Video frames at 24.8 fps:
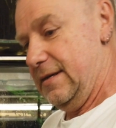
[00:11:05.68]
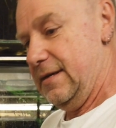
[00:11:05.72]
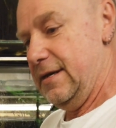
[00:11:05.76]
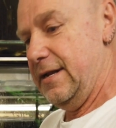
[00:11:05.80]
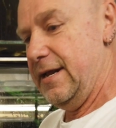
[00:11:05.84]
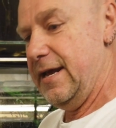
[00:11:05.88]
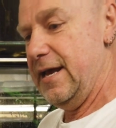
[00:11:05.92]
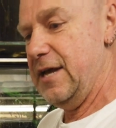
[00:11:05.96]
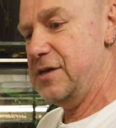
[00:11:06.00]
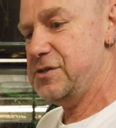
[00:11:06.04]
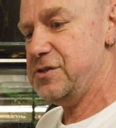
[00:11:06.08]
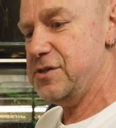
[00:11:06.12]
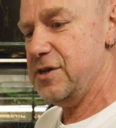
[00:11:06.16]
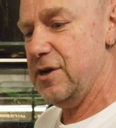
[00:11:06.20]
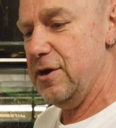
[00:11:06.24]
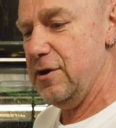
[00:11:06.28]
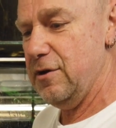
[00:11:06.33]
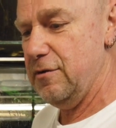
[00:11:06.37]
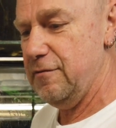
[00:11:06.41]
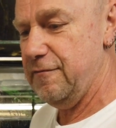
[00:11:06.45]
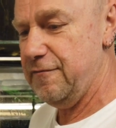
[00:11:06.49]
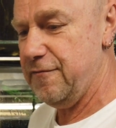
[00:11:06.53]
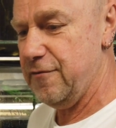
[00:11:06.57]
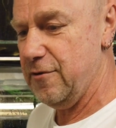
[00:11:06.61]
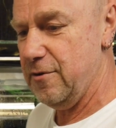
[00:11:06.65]

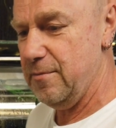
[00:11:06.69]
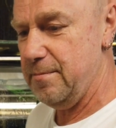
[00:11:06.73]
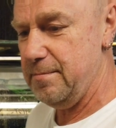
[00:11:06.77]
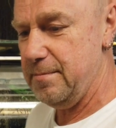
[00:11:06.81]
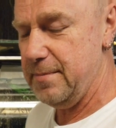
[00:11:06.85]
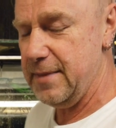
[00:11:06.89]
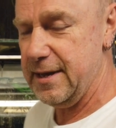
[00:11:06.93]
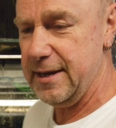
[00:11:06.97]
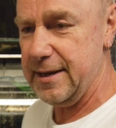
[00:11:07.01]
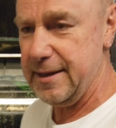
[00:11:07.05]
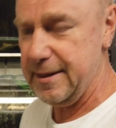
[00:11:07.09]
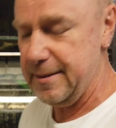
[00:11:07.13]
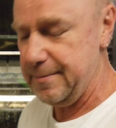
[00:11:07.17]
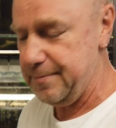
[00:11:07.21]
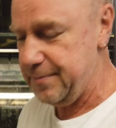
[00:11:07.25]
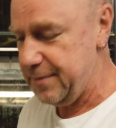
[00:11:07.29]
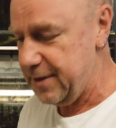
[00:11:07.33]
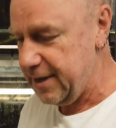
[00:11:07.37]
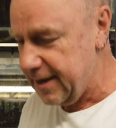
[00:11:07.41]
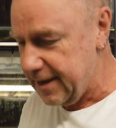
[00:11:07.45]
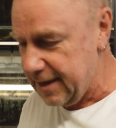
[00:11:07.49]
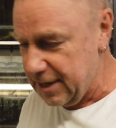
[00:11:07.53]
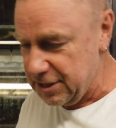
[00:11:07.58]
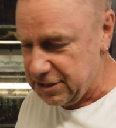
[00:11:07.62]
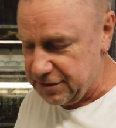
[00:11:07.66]
airstone from
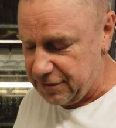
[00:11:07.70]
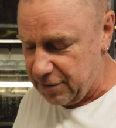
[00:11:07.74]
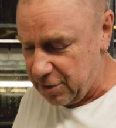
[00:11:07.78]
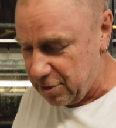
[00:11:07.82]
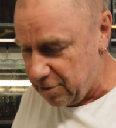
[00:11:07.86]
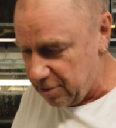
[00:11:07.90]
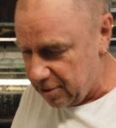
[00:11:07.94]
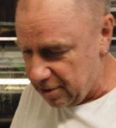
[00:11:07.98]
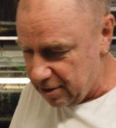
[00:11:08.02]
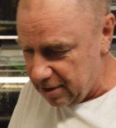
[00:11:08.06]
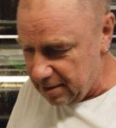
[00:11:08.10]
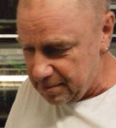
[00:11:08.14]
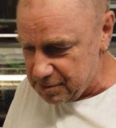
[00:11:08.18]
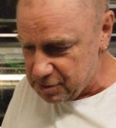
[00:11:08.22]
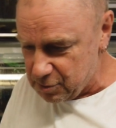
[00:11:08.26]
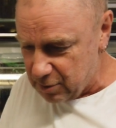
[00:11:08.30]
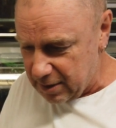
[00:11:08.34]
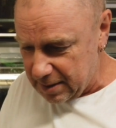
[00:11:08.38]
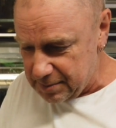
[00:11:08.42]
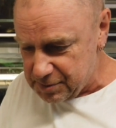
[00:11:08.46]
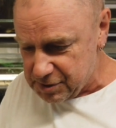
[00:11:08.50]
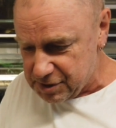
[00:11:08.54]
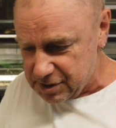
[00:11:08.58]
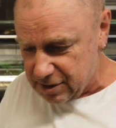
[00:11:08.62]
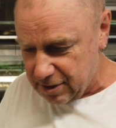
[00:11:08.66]
the Age of Aquariums
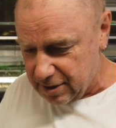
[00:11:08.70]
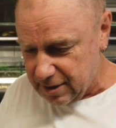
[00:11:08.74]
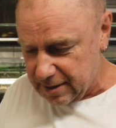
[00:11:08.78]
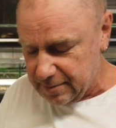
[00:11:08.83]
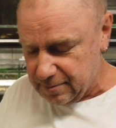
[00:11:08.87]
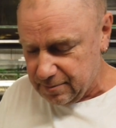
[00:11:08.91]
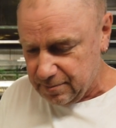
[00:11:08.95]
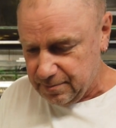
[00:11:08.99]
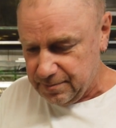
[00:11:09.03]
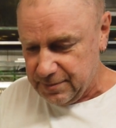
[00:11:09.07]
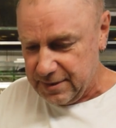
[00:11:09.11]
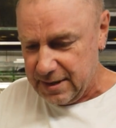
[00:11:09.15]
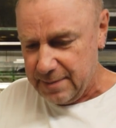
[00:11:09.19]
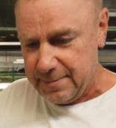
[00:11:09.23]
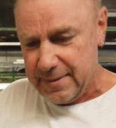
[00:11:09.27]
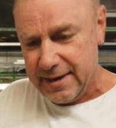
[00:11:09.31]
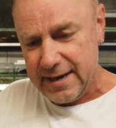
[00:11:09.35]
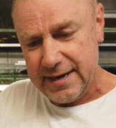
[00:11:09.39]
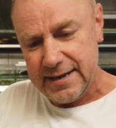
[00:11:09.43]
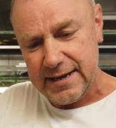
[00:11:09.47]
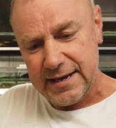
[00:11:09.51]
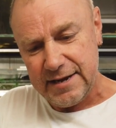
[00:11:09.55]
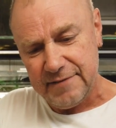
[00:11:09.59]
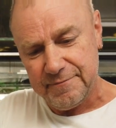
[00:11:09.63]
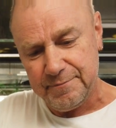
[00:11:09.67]
website. They're
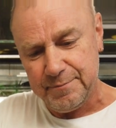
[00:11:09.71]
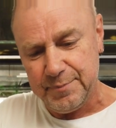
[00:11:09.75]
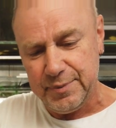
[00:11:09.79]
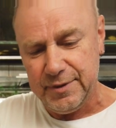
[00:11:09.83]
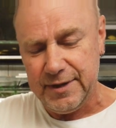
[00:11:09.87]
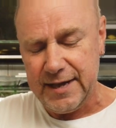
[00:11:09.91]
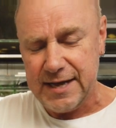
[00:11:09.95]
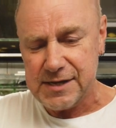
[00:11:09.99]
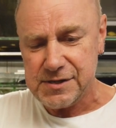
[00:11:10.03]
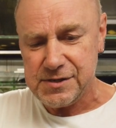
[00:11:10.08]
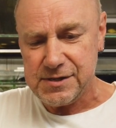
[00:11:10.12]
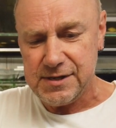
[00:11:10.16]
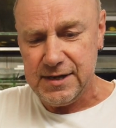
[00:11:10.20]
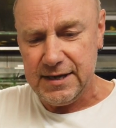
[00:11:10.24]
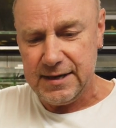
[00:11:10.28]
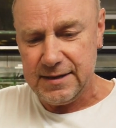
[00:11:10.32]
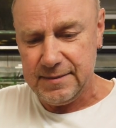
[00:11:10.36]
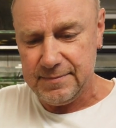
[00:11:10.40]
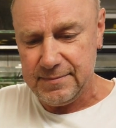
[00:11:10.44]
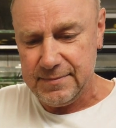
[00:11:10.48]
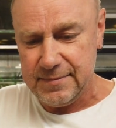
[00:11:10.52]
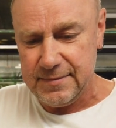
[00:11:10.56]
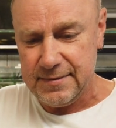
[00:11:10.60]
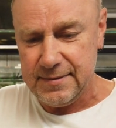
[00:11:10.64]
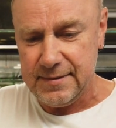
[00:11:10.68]
made out of plastic.
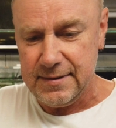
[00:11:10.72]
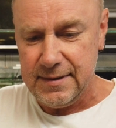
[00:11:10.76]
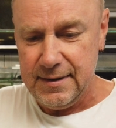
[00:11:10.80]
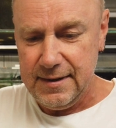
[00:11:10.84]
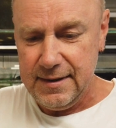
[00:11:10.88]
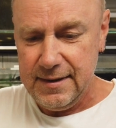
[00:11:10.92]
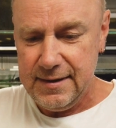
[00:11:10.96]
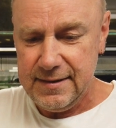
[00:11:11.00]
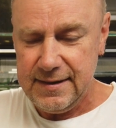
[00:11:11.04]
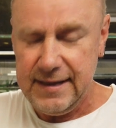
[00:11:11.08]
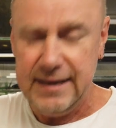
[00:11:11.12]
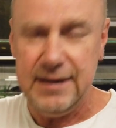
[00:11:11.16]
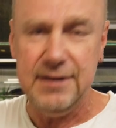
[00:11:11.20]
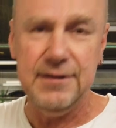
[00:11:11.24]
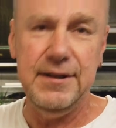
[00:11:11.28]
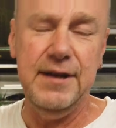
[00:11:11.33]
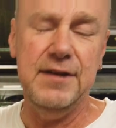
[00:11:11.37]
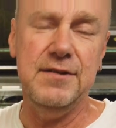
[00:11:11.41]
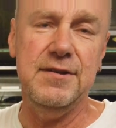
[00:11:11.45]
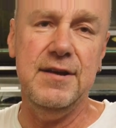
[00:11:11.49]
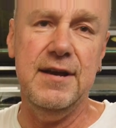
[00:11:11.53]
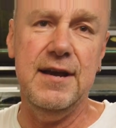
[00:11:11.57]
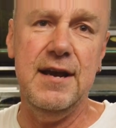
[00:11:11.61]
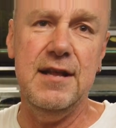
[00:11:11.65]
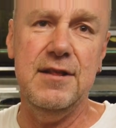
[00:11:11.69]
They
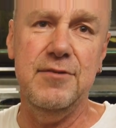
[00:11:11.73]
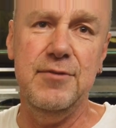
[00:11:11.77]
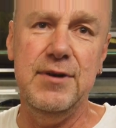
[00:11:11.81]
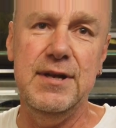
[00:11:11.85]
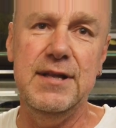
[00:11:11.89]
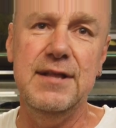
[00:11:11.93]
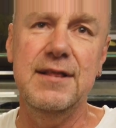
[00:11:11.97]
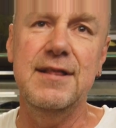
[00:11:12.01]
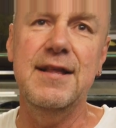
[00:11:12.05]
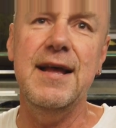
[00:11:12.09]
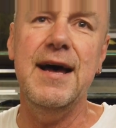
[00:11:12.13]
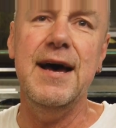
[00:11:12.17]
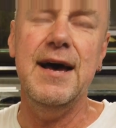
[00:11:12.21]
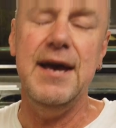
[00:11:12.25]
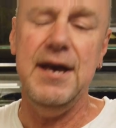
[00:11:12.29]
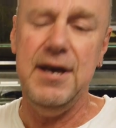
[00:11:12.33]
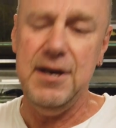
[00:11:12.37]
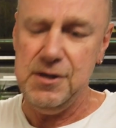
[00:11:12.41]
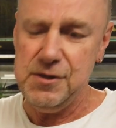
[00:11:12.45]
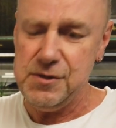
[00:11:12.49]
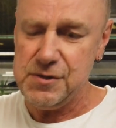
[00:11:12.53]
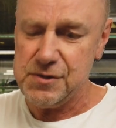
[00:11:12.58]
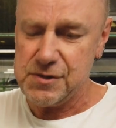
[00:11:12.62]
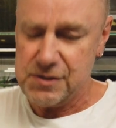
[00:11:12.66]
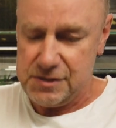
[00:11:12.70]
click together in
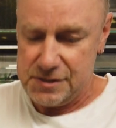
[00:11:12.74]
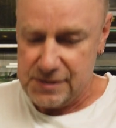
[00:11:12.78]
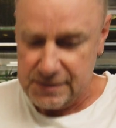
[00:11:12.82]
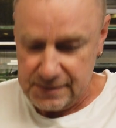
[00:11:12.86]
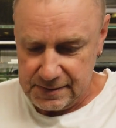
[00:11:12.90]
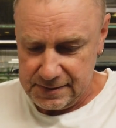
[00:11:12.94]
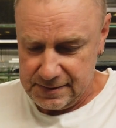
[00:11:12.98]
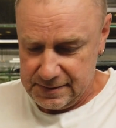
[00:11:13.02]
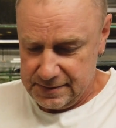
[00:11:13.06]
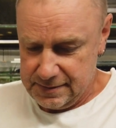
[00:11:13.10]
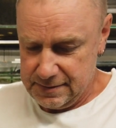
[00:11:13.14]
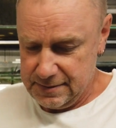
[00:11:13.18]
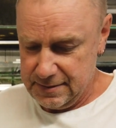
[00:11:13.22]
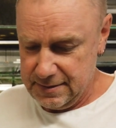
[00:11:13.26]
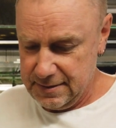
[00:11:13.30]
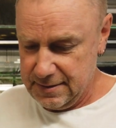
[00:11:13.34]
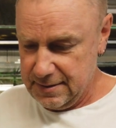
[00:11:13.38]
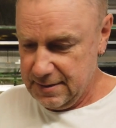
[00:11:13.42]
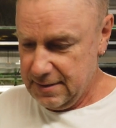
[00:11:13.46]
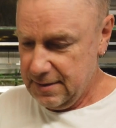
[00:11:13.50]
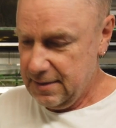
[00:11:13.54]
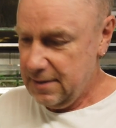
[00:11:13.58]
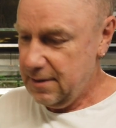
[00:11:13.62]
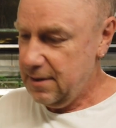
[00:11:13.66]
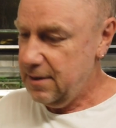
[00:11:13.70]
layers.
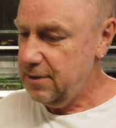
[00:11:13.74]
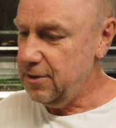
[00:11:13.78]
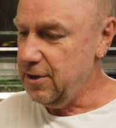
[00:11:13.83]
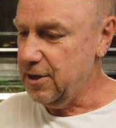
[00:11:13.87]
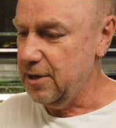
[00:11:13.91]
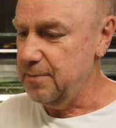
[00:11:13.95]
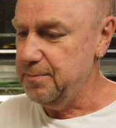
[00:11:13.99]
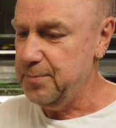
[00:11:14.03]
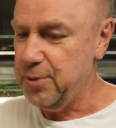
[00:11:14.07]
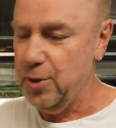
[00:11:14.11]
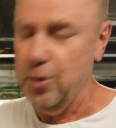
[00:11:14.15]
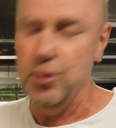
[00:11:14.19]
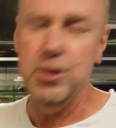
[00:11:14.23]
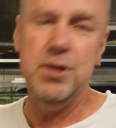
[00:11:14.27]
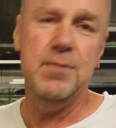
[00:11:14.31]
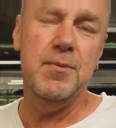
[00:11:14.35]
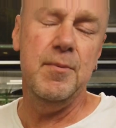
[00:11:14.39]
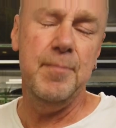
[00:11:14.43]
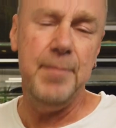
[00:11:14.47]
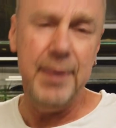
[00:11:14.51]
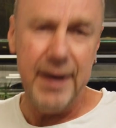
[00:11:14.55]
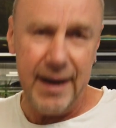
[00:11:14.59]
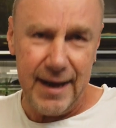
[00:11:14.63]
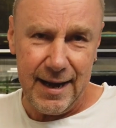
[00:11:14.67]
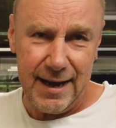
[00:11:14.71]
You can pull them
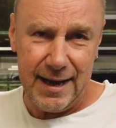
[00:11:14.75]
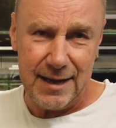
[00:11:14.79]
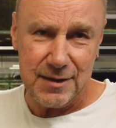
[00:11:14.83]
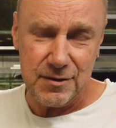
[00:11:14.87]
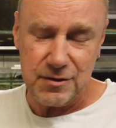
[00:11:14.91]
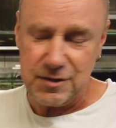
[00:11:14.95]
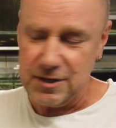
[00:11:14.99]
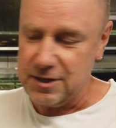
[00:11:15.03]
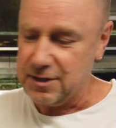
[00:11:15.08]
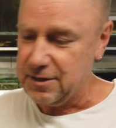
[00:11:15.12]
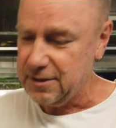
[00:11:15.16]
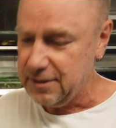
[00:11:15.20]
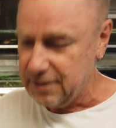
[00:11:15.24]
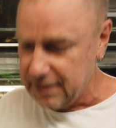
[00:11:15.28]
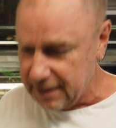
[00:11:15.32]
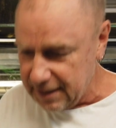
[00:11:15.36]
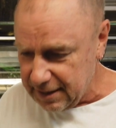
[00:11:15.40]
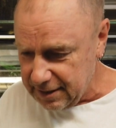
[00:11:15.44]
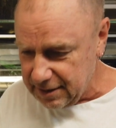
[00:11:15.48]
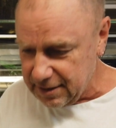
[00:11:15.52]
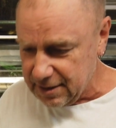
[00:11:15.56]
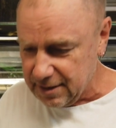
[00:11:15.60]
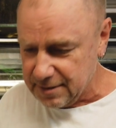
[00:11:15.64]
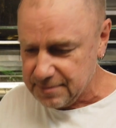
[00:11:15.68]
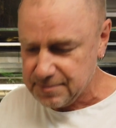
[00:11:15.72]
apart to
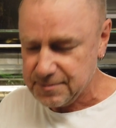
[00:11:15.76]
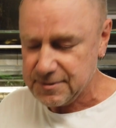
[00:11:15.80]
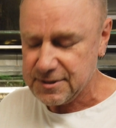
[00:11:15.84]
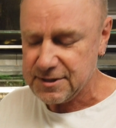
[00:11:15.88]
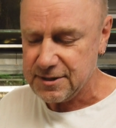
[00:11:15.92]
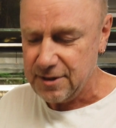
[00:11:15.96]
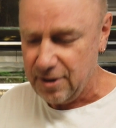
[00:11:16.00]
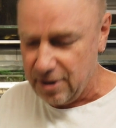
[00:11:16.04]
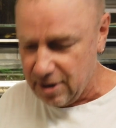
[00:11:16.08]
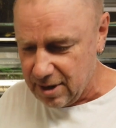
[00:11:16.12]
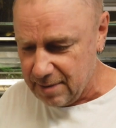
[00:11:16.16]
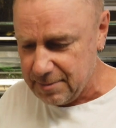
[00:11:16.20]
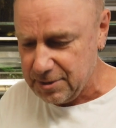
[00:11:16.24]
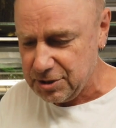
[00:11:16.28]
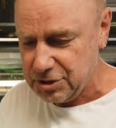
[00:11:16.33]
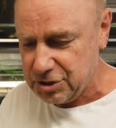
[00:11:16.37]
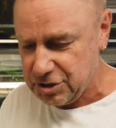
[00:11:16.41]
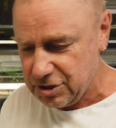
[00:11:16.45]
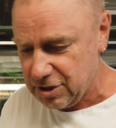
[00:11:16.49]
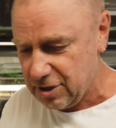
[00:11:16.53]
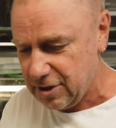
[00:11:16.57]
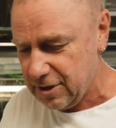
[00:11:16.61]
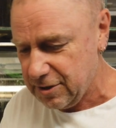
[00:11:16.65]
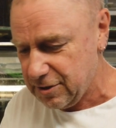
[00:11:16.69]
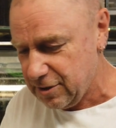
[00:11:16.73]
clean the slime and
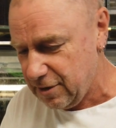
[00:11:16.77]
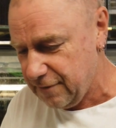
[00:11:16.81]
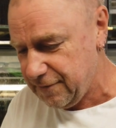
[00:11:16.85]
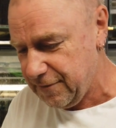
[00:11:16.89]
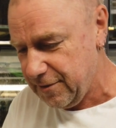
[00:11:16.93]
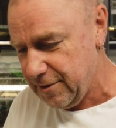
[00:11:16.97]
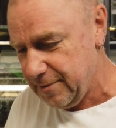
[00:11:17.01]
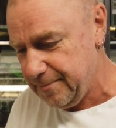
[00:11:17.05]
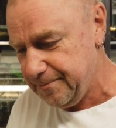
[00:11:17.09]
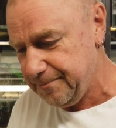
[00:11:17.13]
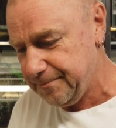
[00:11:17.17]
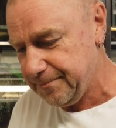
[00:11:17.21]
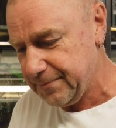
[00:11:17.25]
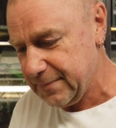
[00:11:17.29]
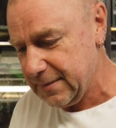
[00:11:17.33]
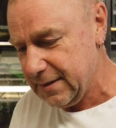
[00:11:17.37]
shine off them.